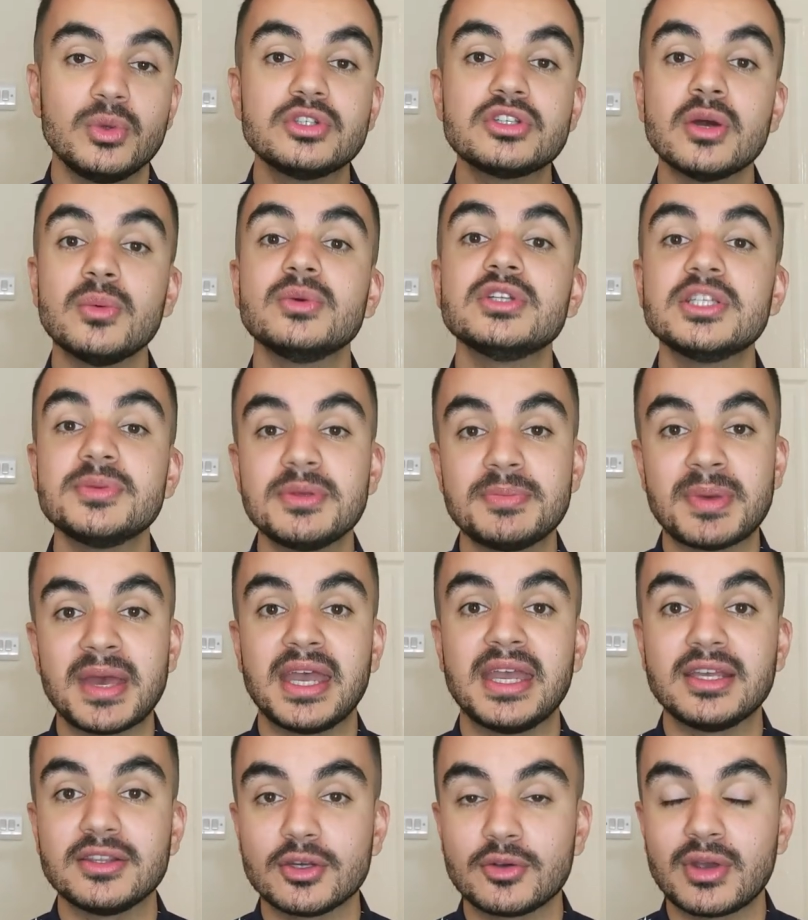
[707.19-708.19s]
We don't want to be
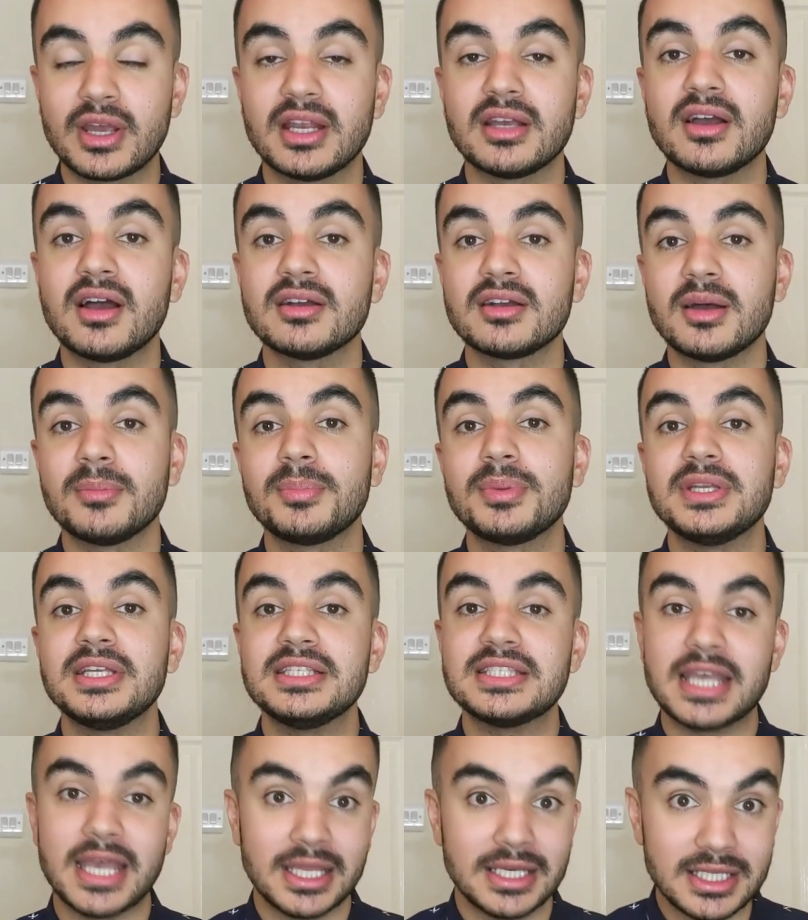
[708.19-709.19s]
paying the credit card
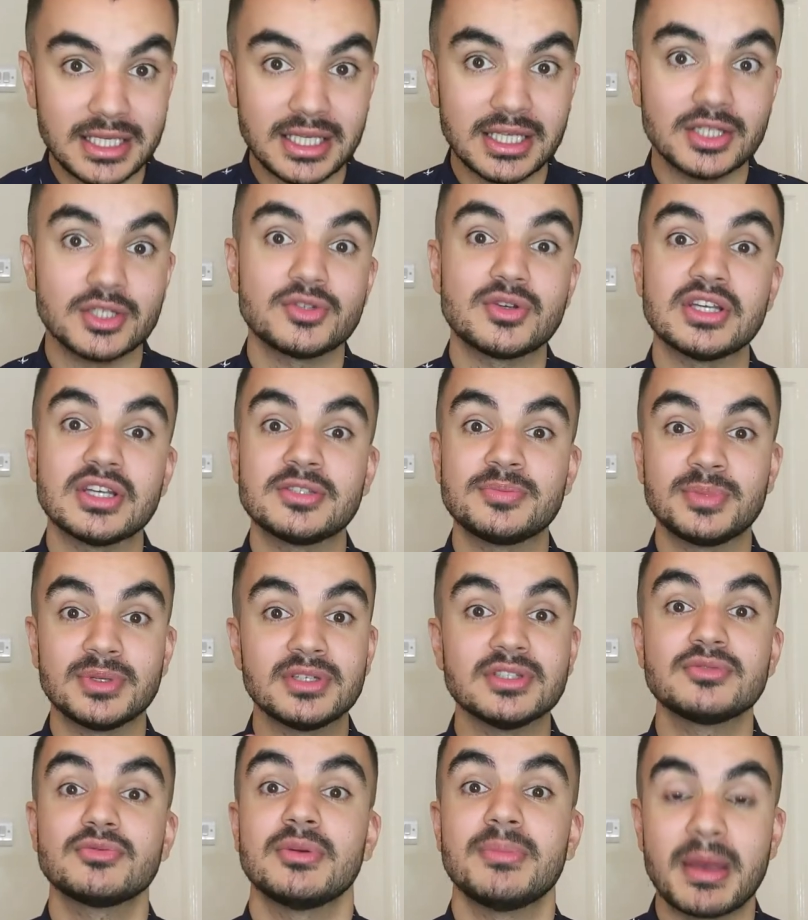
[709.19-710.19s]
companies any interest
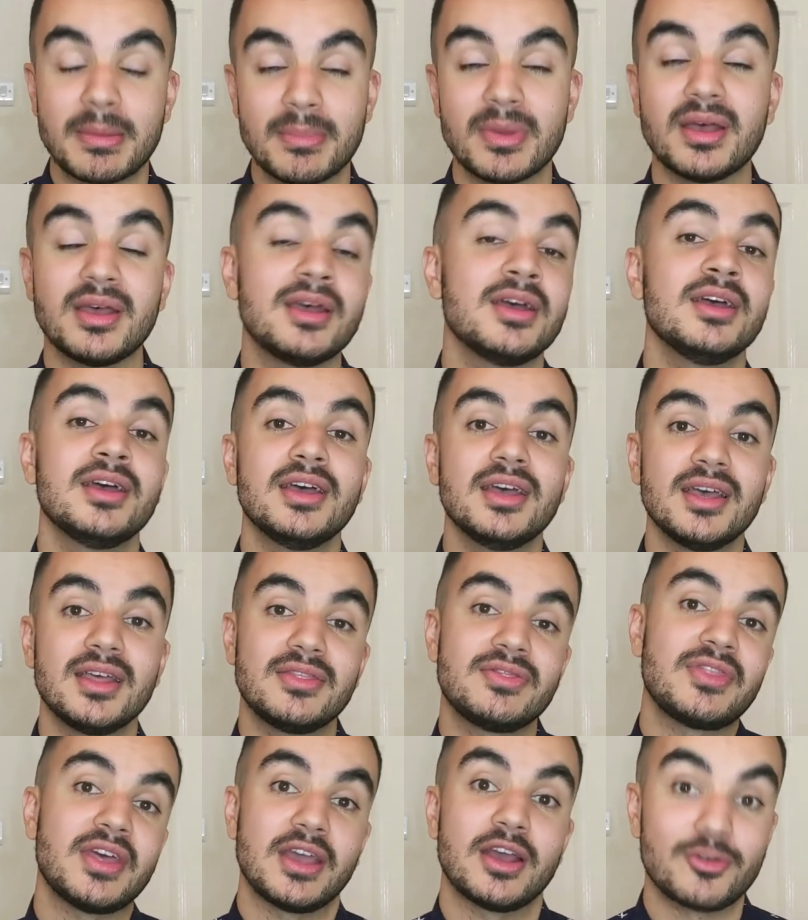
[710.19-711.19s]
because remember,
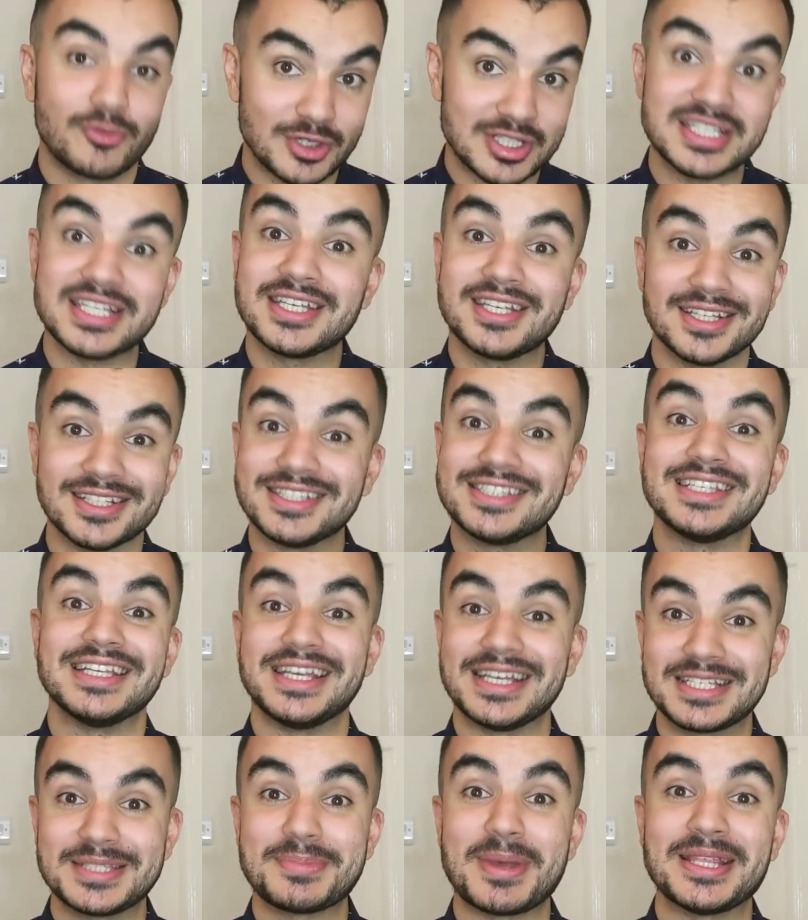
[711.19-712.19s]
they are ridiculously
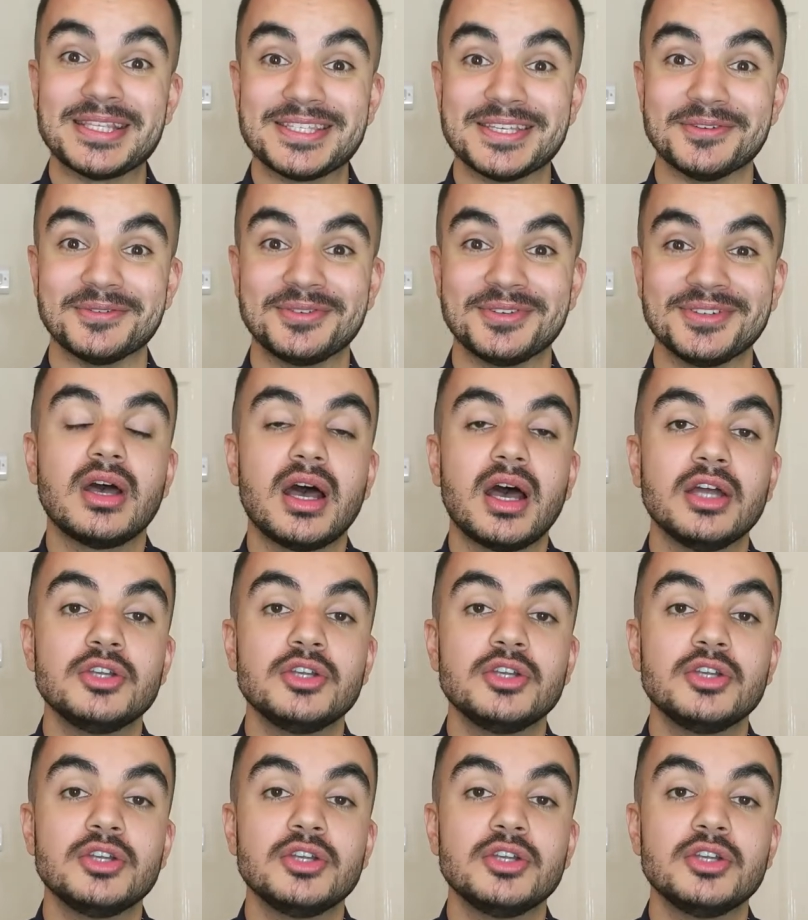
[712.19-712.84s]
expensive.